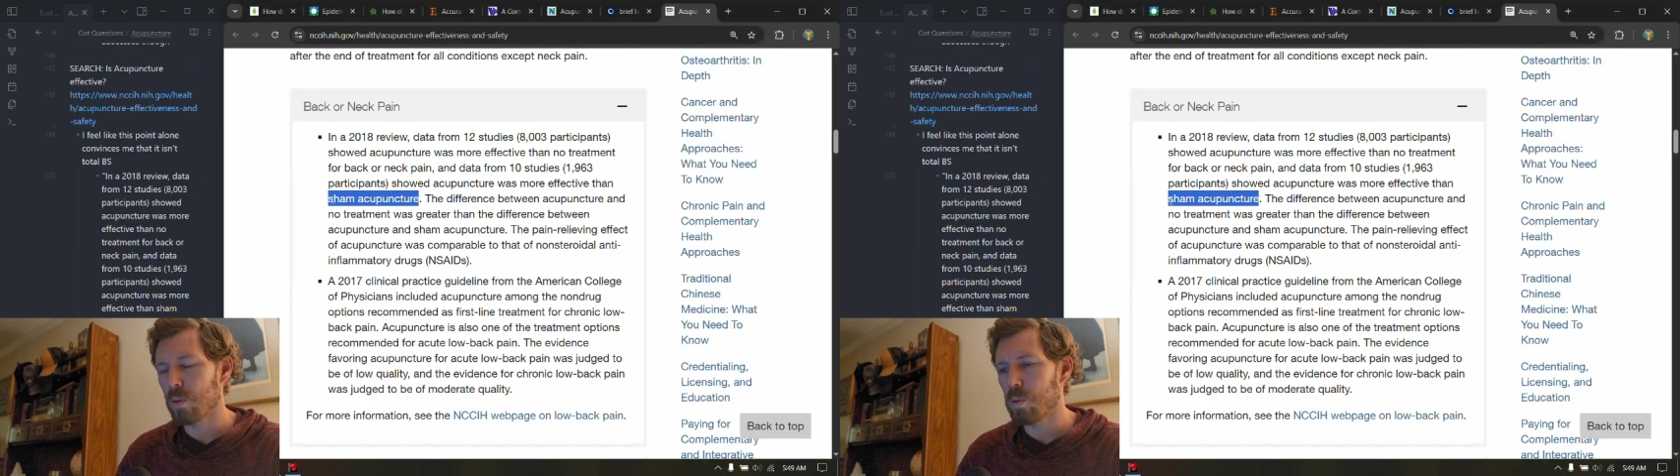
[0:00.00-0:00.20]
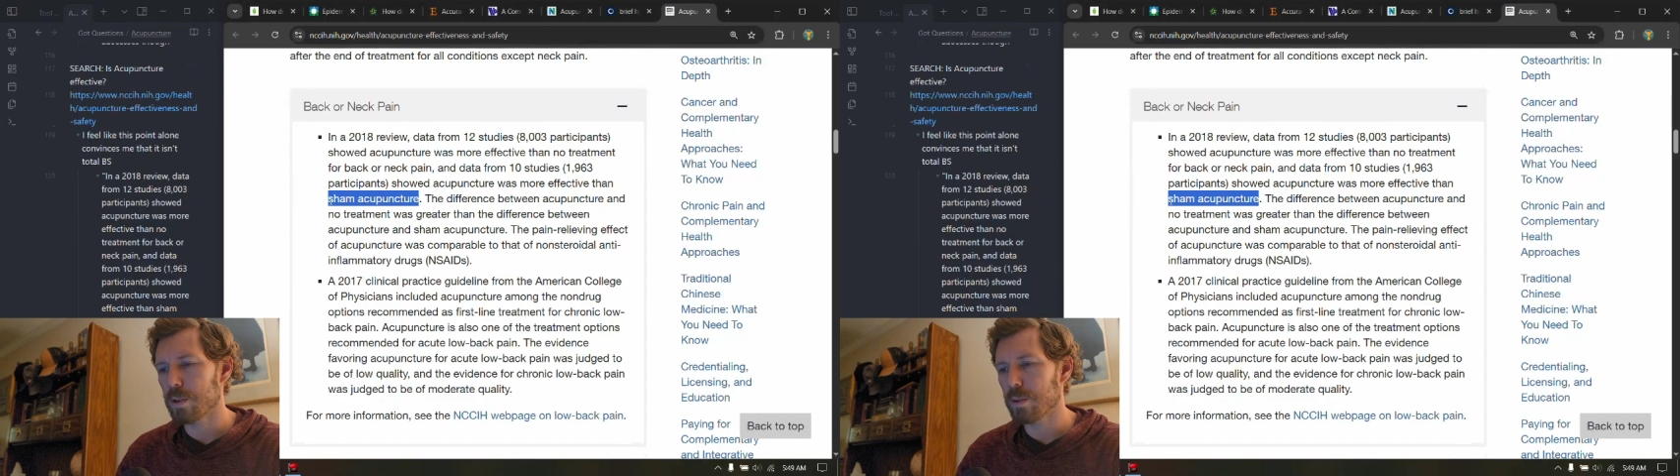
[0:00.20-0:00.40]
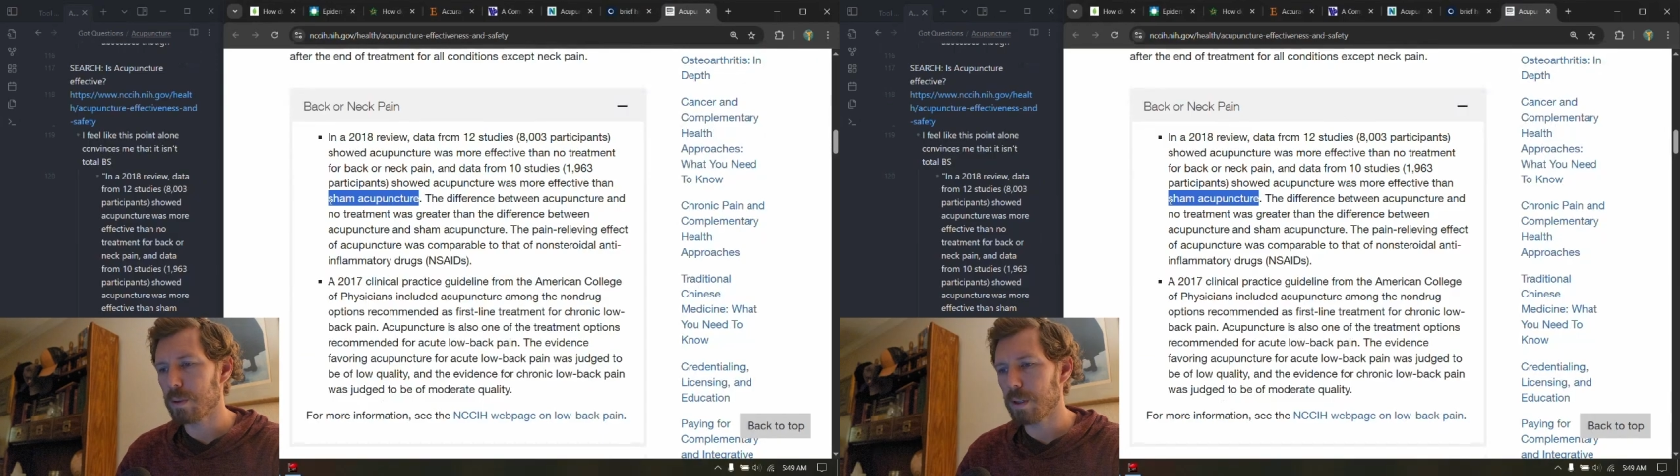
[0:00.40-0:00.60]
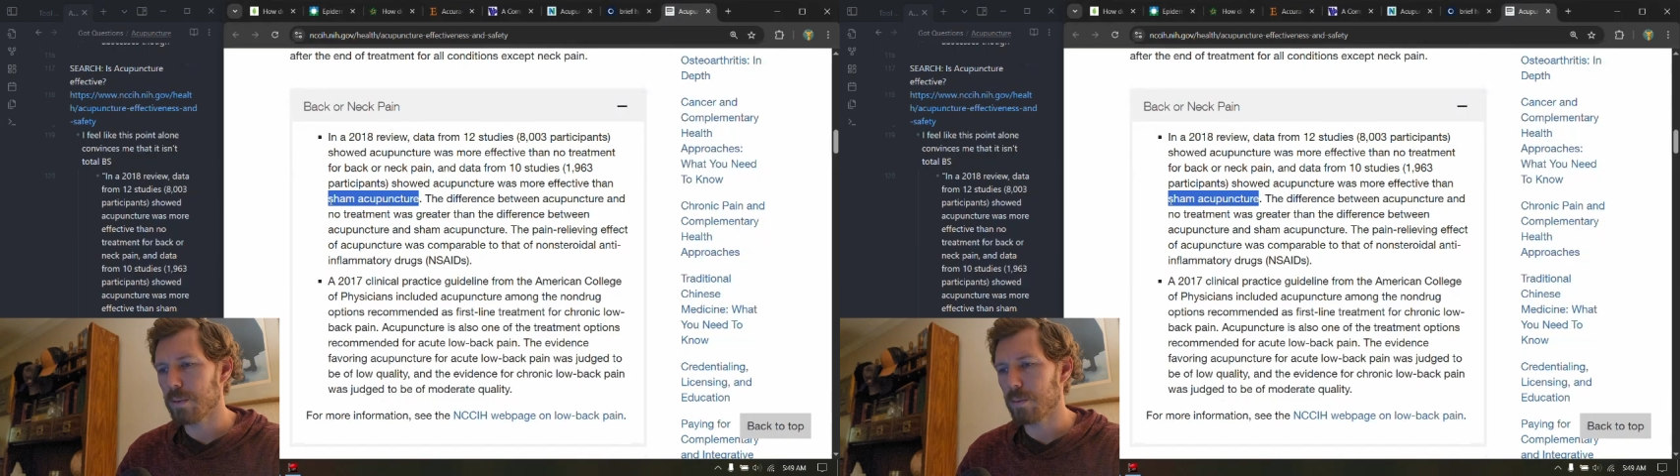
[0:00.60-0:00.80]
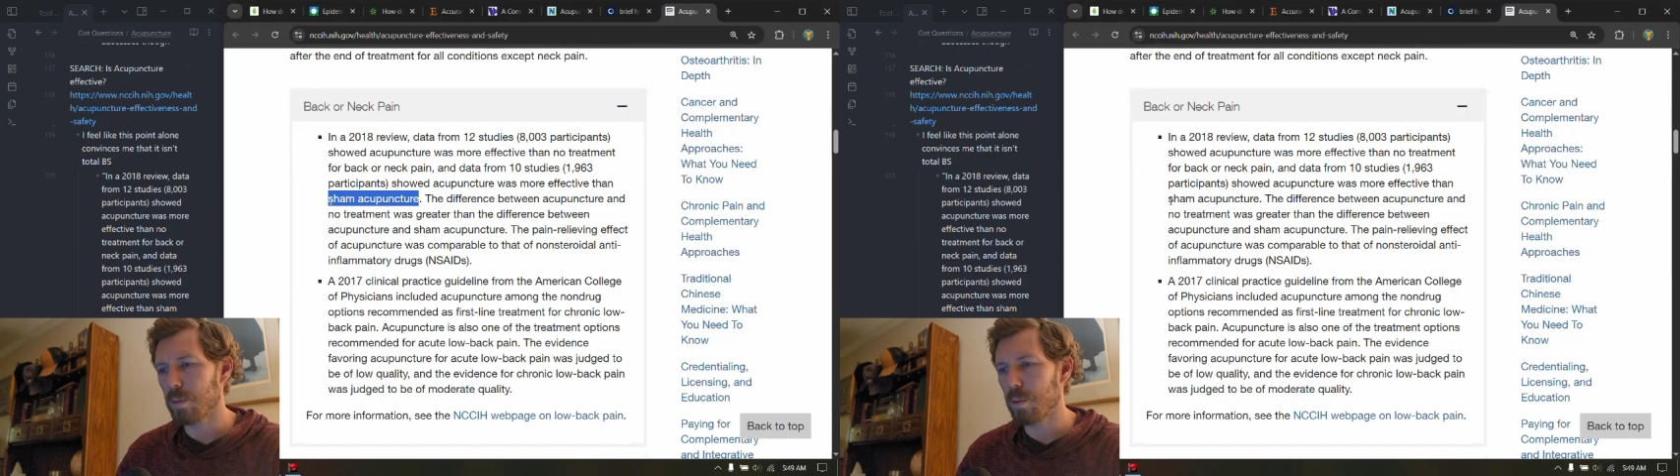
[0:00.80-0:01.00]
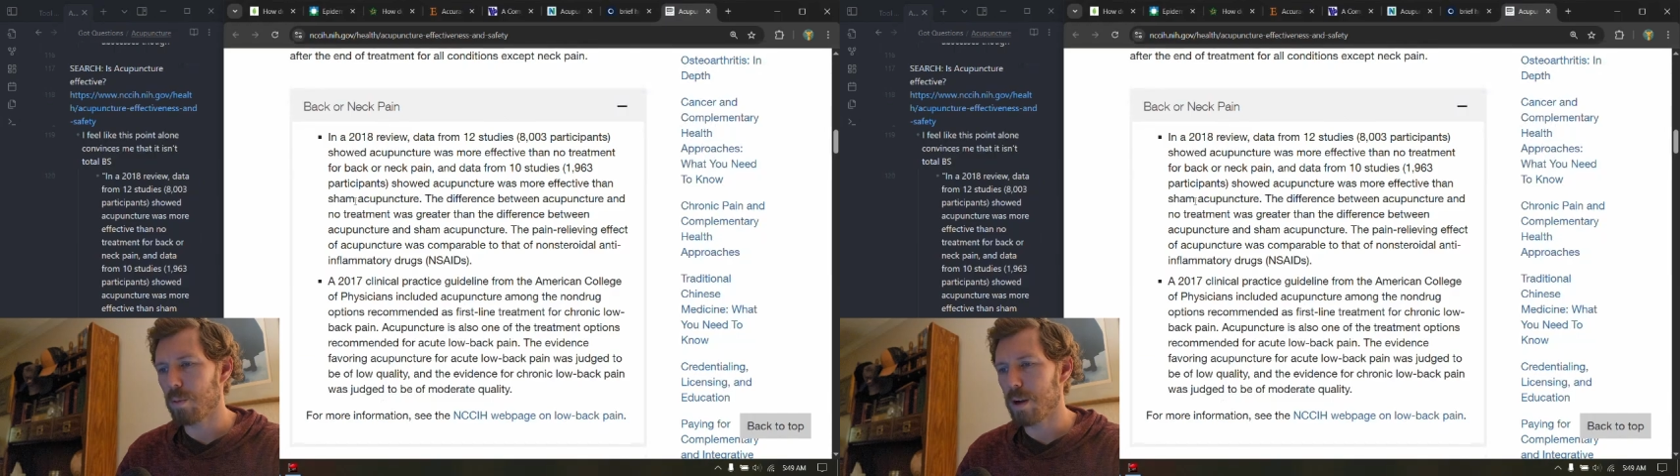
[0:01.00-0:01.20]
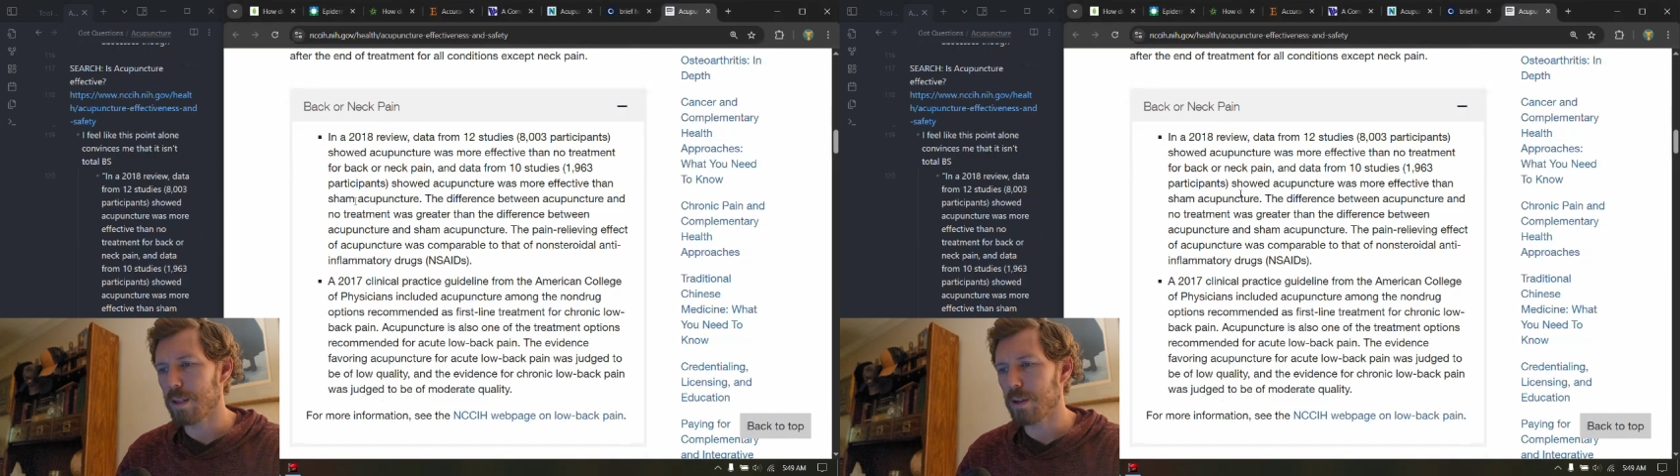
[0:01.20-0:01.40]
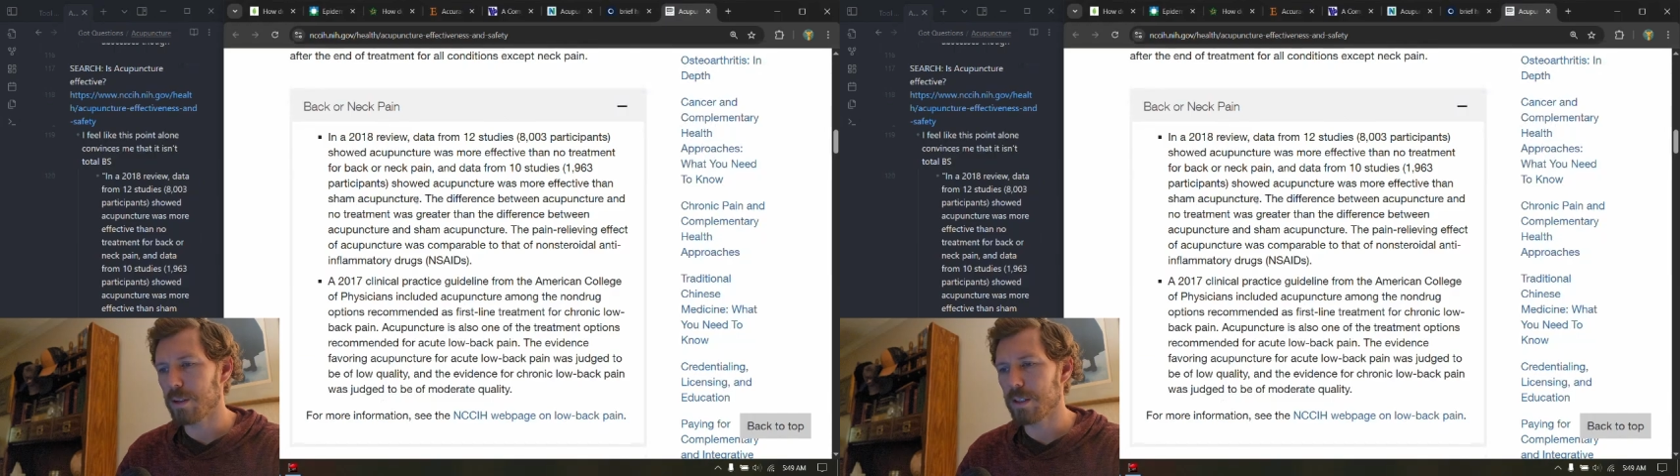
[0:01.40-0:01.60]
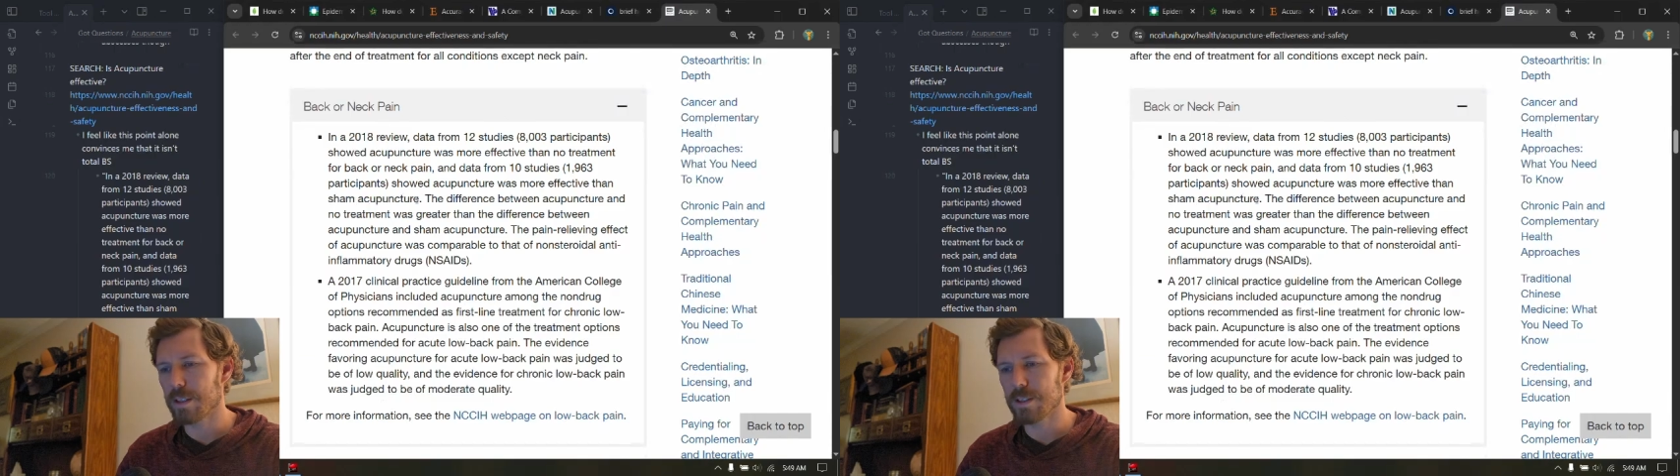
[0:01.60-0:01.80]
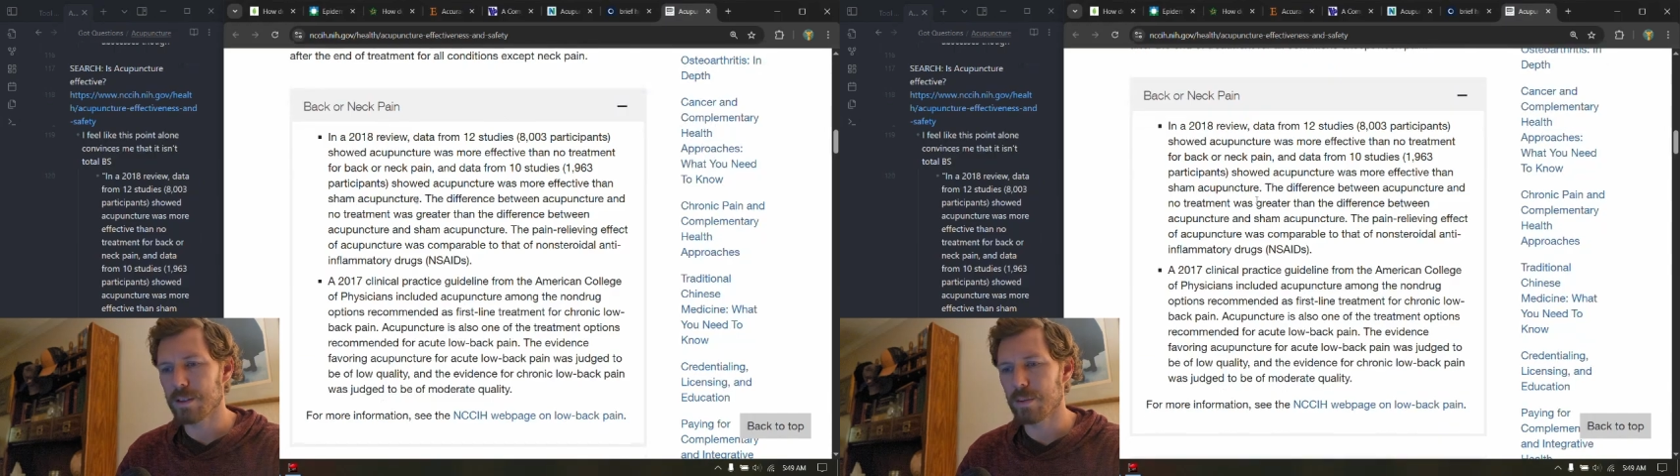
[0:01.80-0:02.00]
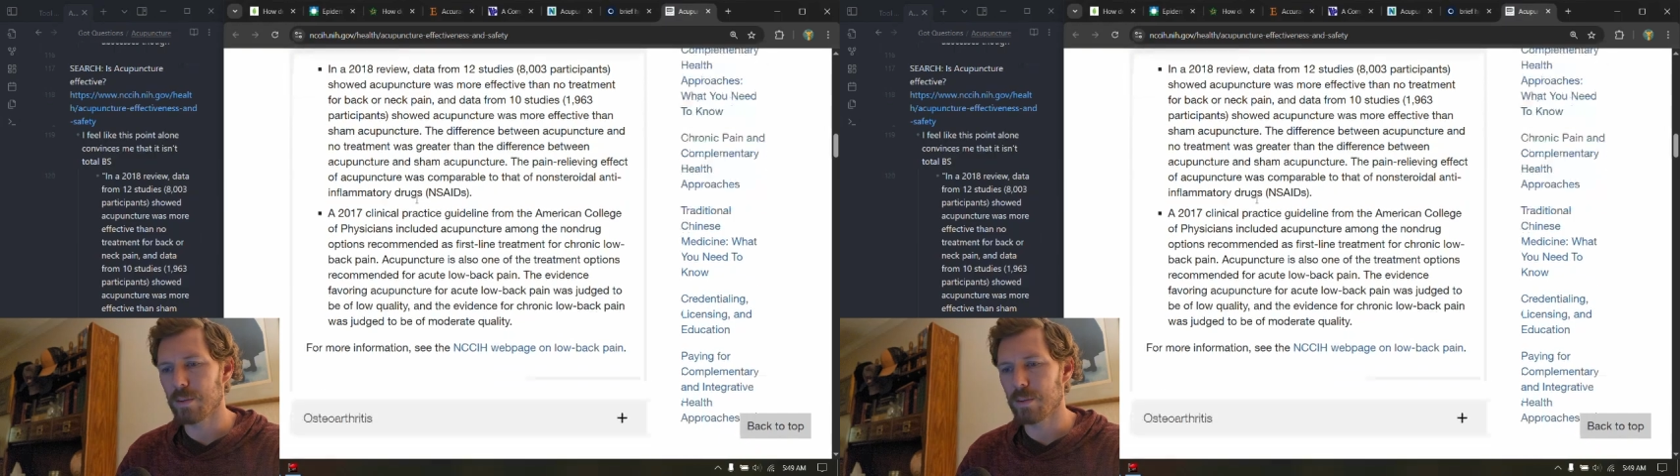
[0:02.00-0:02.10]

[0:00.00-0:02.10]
What is going on? Why are they calling it this?